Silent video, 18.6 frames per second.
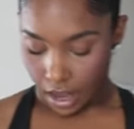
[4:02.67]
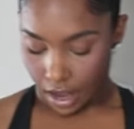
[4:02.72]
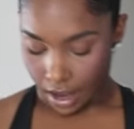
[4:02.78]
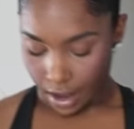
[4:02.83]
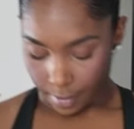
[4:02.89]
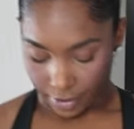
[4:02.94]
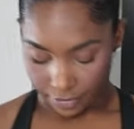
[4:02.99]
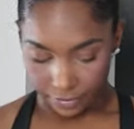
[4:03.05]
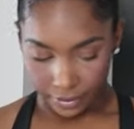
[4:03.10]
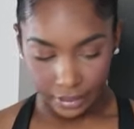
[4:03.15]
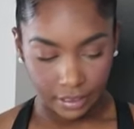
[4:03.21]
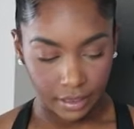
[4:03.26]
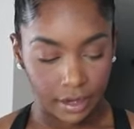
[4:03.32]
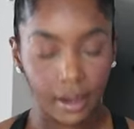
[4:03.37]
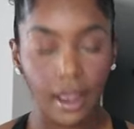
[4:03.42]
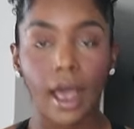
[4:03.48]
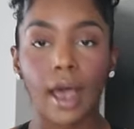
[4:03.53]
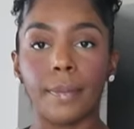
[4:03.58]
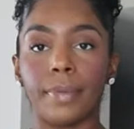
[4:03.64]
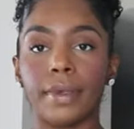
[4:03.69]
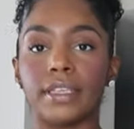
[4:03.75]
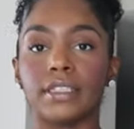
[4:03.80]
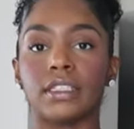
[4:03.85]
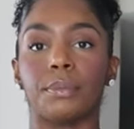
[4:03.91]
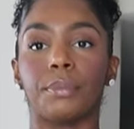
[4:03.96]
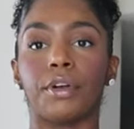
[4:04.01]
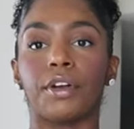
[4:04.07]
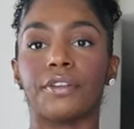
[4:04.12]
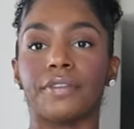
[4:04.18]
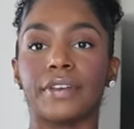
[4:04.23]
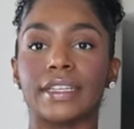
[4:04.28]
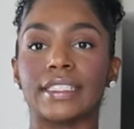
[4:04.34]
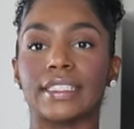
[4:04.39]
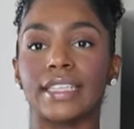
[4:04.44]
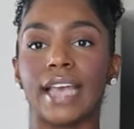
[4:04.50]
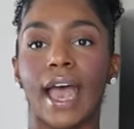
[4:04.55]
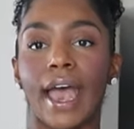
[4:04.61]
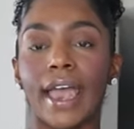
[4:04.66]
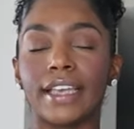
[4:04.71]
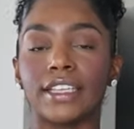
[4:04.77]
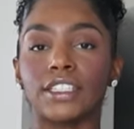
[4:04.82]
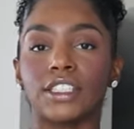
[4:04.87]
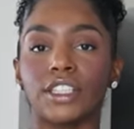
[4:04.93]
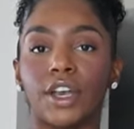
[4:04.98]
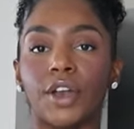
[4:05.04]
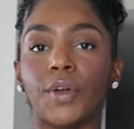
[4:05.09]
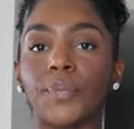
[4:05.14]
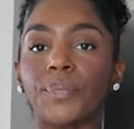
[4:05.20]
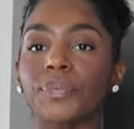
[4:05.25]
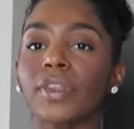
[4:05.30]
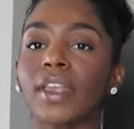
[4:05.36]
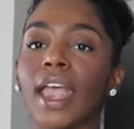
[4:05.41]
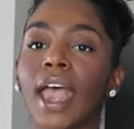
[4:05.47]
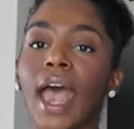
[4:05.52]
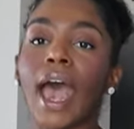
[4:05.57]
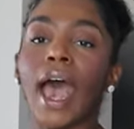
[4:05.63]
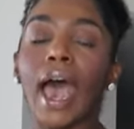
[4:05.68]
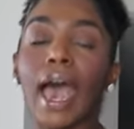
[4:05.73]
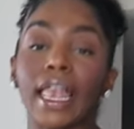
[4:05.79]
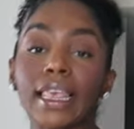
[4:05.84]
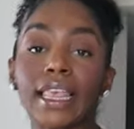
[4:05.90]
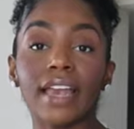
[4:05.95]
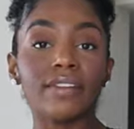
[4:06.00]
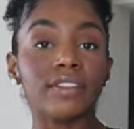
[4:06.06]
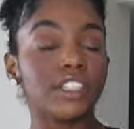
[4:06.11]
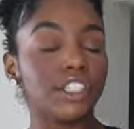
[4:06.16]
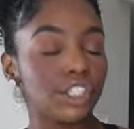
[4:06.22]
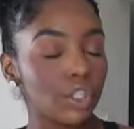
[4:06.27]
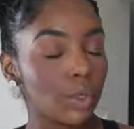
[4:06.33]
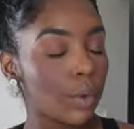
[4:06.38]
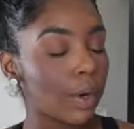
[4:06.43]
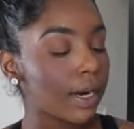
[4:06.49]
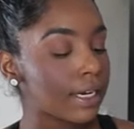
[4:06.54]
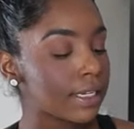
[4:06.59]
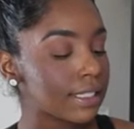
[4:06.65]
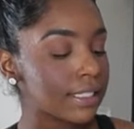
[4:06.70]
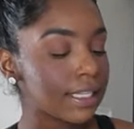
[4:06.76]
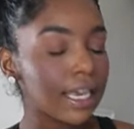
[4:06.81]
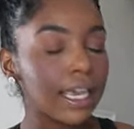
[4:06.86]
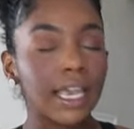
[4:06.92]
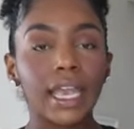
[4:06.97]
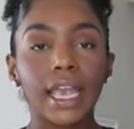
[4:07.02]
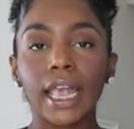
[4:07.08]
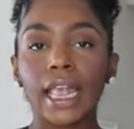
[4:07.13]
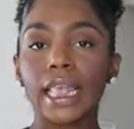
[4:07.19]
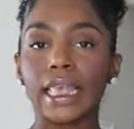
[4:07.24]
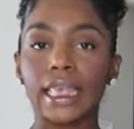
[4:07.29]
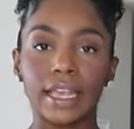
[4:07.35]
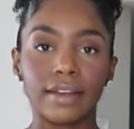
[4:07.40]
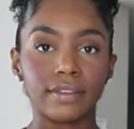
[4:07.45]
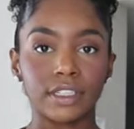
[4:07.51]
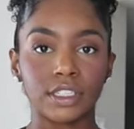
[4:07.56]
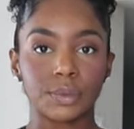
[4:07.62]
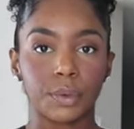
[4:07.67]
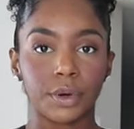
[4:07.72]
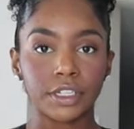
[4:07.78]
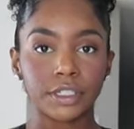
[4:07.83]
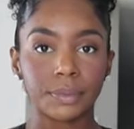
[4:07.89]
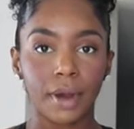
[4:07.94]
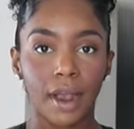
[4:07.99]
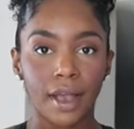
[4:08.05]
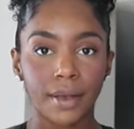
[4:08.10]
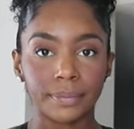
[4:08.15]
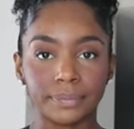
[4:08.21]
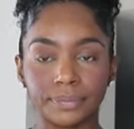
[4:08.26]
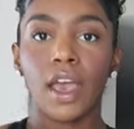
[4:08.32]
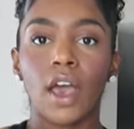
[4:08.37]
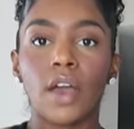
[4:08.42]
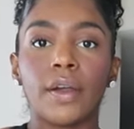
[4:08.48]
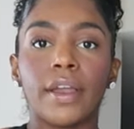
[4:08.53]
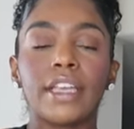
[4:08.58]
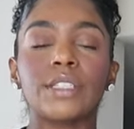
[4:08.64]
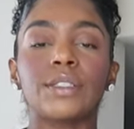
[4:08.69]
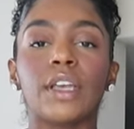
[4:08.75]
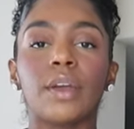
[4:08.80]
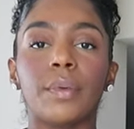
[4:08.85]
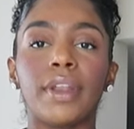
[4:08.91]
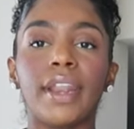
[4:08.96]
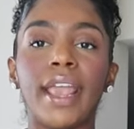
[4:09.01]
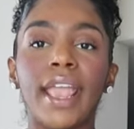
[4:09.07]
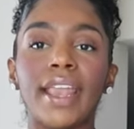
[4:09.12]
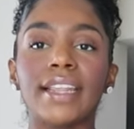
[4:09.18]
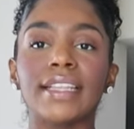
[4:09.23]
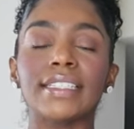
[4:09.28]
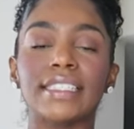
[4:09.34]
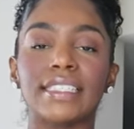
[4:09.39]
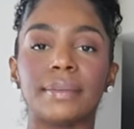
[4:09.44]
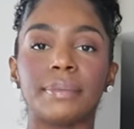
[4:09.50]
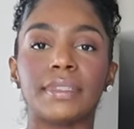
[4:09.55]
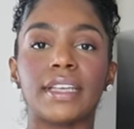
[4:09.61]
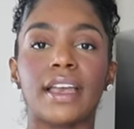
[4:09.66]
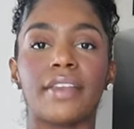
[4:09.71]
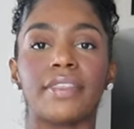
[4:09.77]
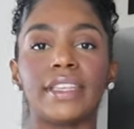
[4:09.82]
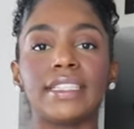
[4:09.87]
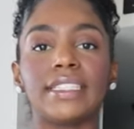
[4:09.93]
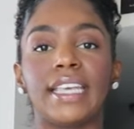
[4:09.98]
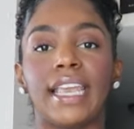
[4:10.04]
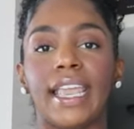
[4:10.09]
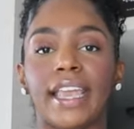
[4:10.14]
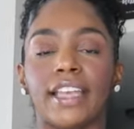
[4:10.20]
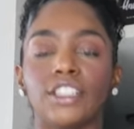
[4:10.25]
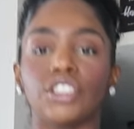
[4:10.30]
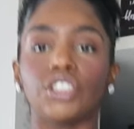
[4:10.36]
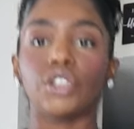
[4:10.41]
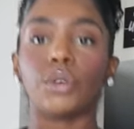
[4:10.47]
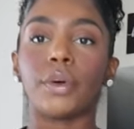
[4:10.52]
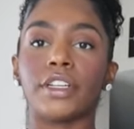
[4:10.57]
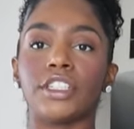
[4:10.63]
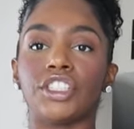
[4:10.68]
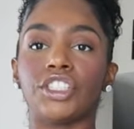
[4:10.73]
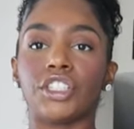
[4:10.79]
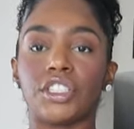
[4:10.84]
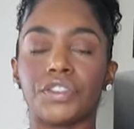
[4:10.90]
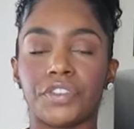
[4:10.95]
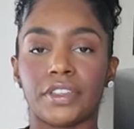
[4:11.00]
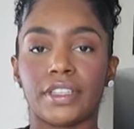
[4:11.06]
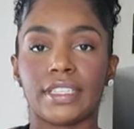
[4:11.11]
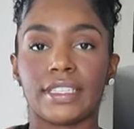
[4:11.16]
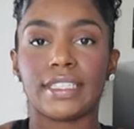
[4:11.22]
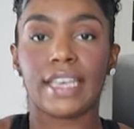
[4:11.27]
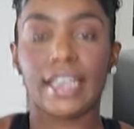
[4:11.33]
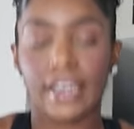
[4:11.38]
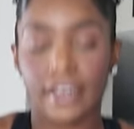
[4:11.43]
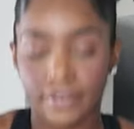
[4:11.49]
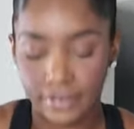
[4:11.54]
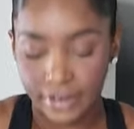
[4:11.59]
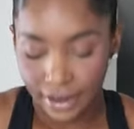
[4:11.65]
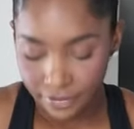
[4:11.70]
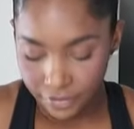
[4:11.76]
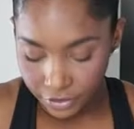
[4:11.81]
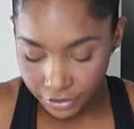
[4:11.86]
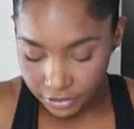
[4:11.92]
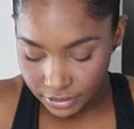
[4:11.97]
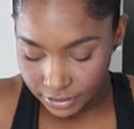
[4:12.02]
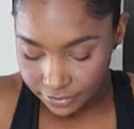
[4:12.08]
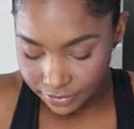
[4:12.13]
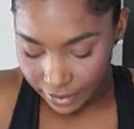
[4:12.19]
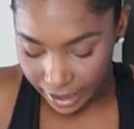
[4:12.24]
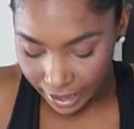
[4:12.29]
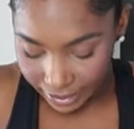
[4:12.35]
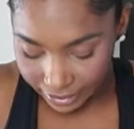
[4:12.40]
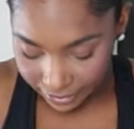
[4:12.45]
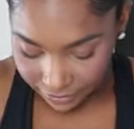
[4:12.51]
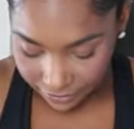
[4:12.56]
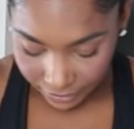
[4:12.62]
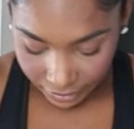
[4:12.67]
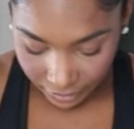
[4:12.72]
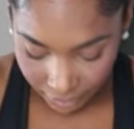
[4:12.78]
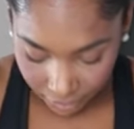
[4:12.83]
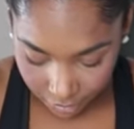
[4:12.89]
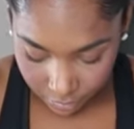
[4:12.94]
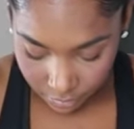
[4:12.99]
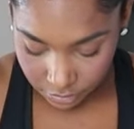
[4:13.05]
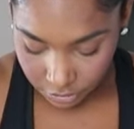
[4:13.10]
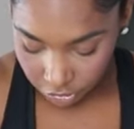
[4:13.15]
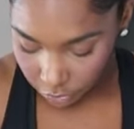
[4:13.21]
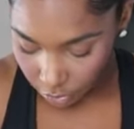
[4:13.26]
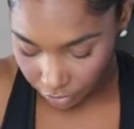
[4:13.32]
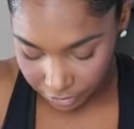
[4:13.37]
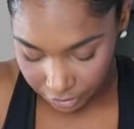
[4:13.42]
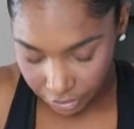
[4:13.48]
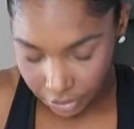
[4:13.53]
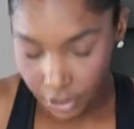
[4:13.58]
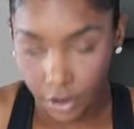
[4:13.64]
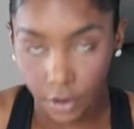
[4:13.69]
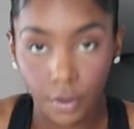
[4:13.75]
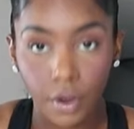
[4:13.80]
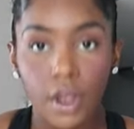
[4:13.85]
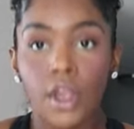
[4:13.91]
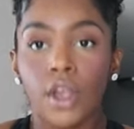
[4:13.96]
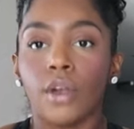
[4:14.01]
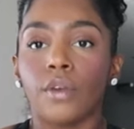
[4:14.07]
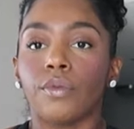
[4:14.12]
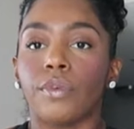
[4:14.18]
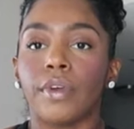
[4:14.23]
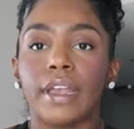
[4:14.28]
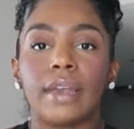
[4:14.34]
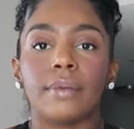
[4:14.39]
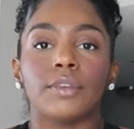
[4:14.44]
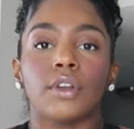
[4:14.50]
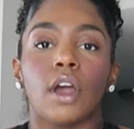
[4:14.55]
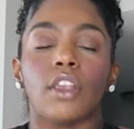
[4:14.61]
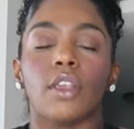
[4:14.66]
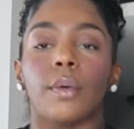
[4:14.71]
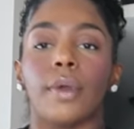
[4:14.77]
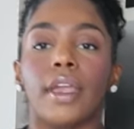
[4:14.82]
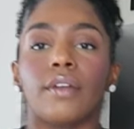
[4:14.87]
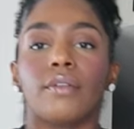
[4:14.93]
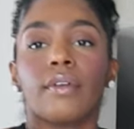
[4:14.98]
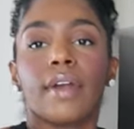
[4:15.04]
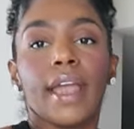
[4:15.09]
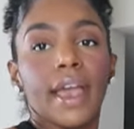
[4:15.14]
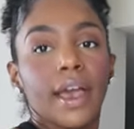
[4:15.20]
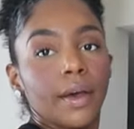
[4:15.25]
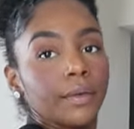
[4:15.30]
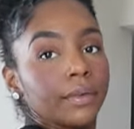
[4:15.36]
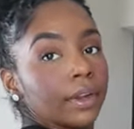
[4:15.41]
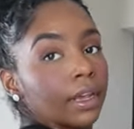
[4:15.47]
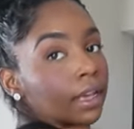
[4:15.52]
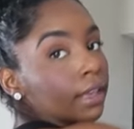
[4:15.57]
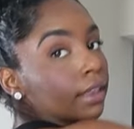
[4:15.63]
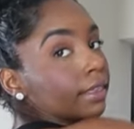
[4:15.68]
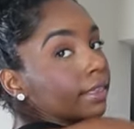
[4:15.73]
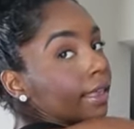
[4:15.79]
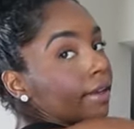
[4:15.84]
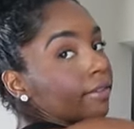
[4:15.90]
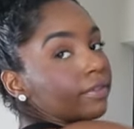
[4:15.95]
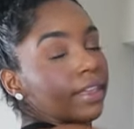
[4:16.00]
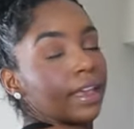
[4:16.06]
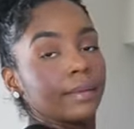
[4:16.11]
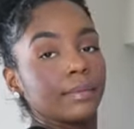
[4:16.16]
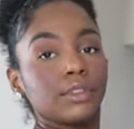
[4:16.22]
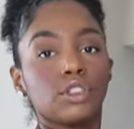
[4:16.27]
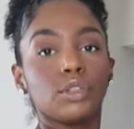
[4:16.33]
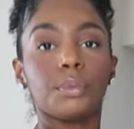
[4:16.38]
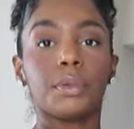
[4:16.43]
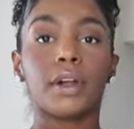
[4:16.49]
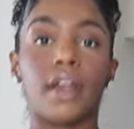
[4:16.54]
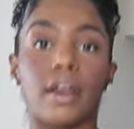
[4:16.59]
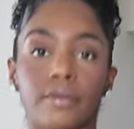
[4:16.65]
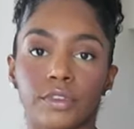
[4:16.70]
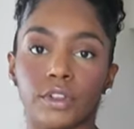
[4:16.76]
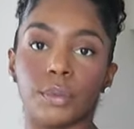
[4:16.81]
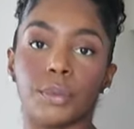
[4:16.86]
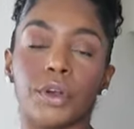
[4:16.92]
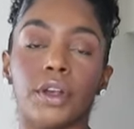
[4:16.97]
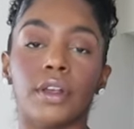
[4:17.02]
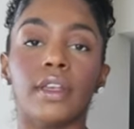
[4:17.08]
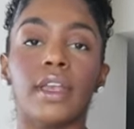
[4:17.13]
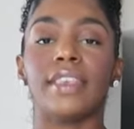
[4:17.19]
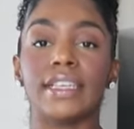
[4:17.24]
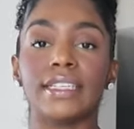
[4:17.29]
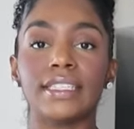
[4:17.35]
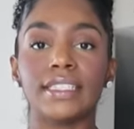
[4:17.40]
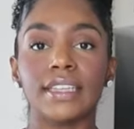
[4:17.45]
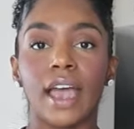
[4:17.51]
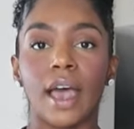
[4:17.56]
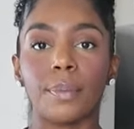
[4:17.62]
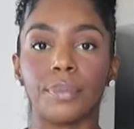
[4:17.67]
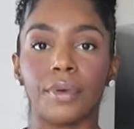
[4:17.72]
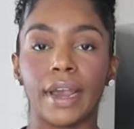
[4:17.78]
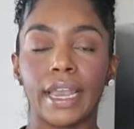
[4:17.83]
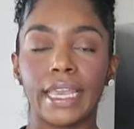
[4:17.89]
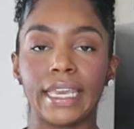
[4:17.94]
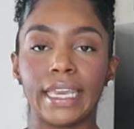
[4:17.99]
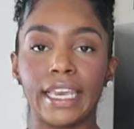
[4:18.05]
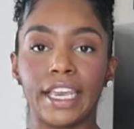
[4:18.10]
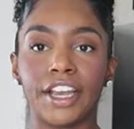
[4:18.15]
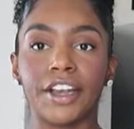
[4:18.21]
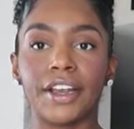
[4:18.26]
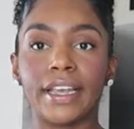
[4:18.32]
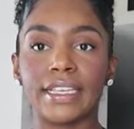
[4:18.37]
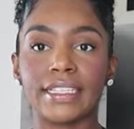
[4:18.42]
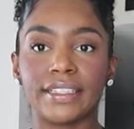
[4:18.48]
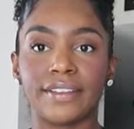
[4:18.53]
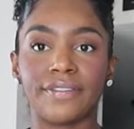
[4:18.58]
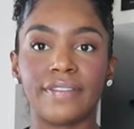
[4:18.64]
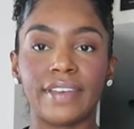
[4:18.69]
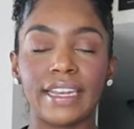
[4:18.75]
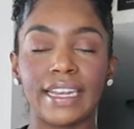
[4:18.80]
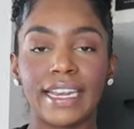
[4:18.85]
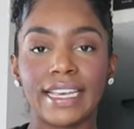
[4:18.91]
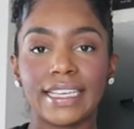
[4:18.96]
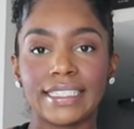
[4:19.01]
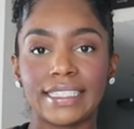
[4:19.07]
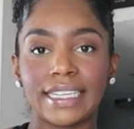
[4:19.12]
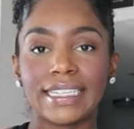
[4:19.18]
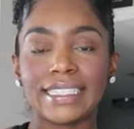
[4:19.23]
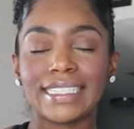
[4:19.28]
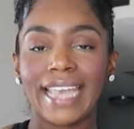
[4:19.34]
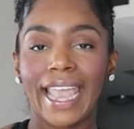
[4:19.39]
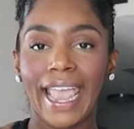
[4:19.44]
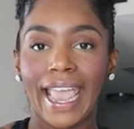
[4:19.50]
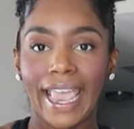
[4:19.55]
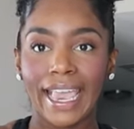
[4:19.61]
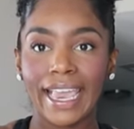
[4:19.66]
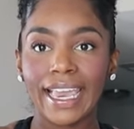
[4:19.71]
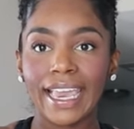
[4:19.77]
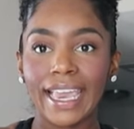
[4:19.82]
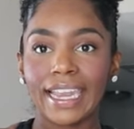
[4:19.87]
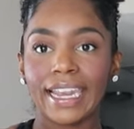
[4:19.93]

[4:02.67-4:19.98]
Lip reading: I feel like the cup is the perfect size. So I love the shorts, love the sports bra. Okay, so I went ahead and slipped on the tan shorts just for the sake of diversifying the video. So you already know, ribbed all the way around. Love them, super comfortable. This top right here is a fitness tank.